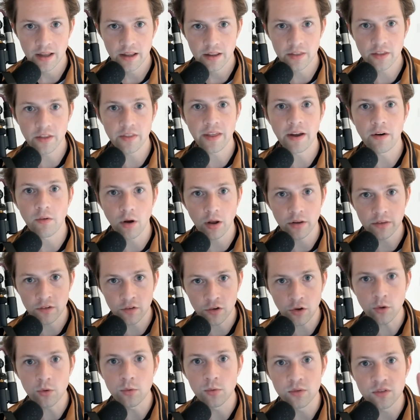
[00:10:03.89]
that there are
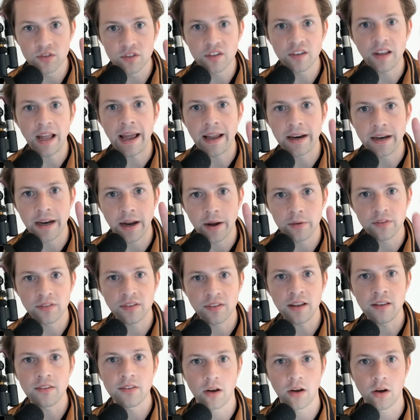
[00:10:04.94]
two standout
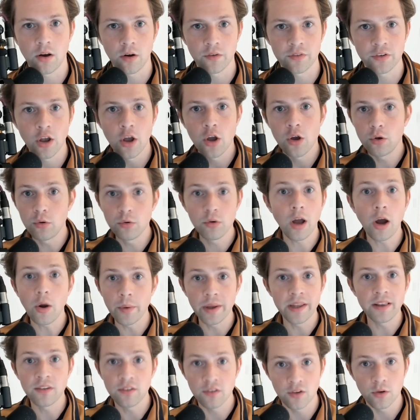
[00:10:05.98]
centre halves who go
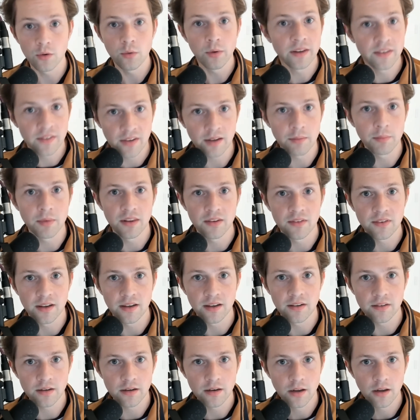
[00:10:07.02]
into a team of the
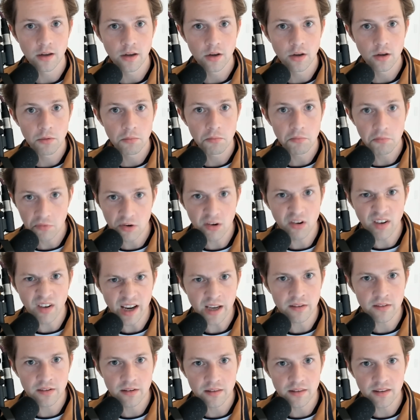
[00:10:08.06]
season.
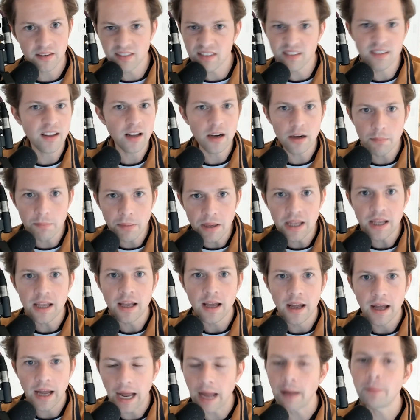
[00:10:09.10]
Correct? This is going to be
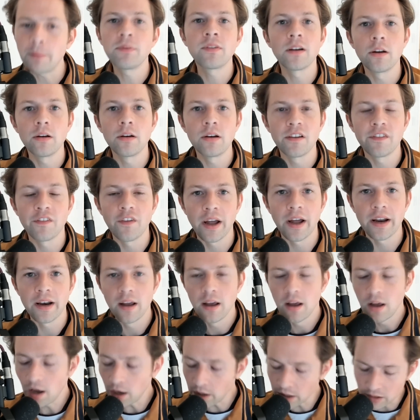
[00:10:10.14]
absolutely fine.
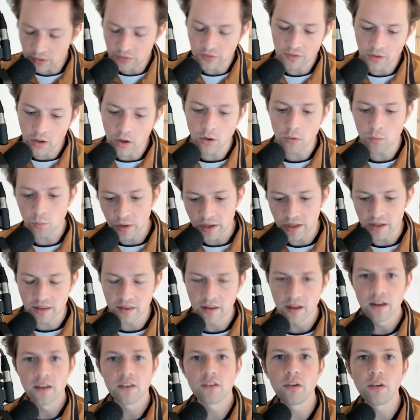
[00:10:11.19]
I'm going to start with
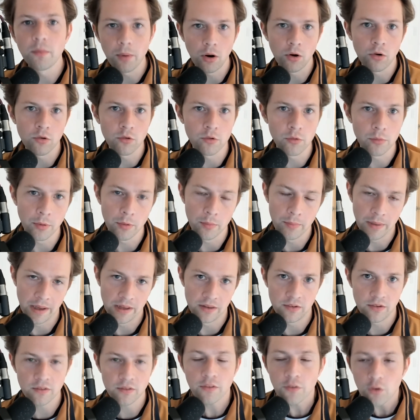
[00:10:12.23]
some honourable
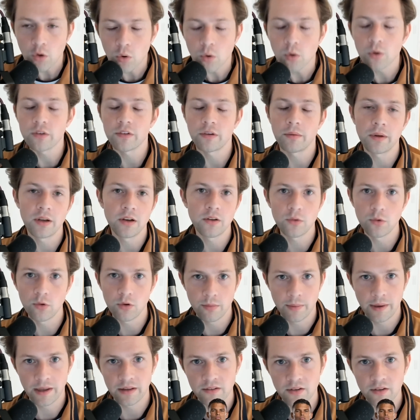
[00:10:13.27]
mentions. Of course, I'm going to talk about